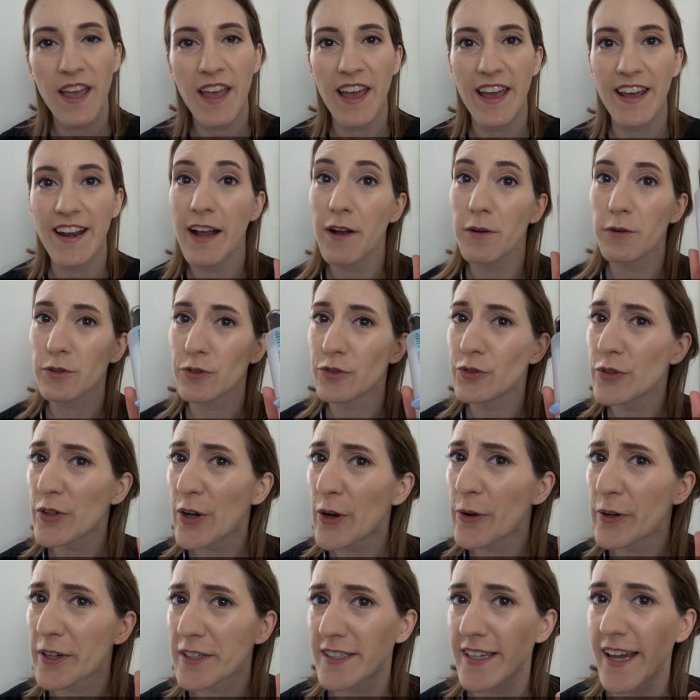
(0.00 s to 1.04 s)
And I was
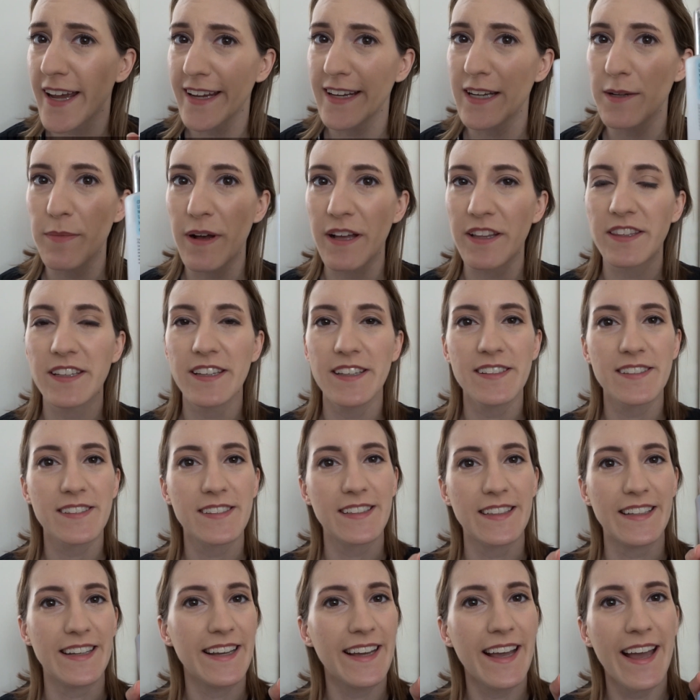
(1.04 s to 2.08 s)
so excited about this,
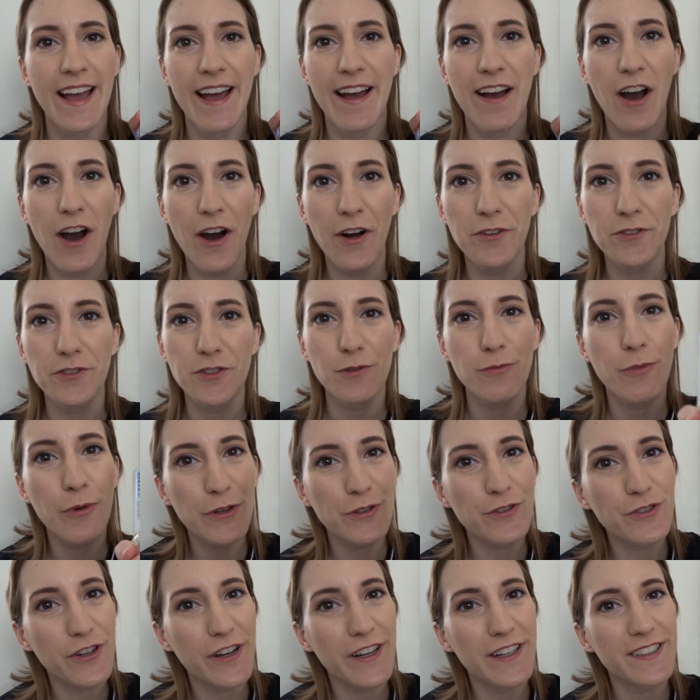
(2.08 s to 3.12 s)
like,
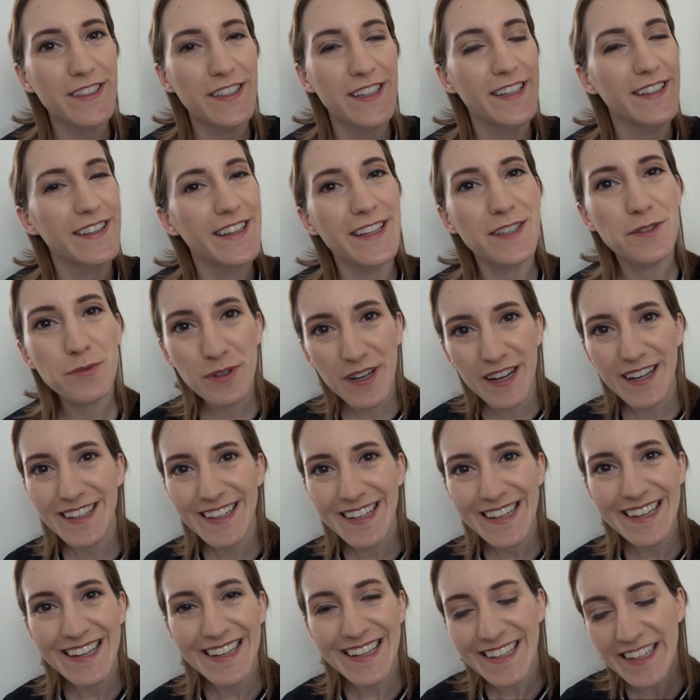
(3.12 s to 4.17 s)
ultra-moisturizing, that's what I
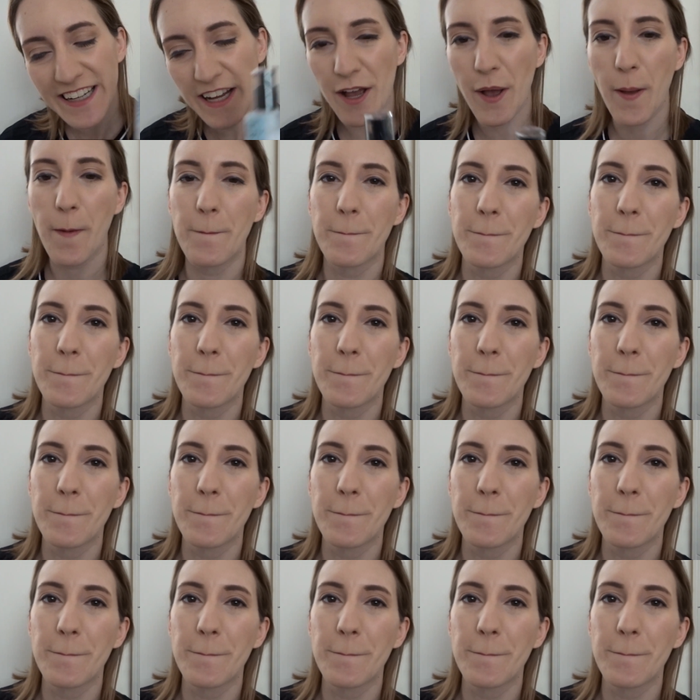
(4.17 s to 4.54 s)
need.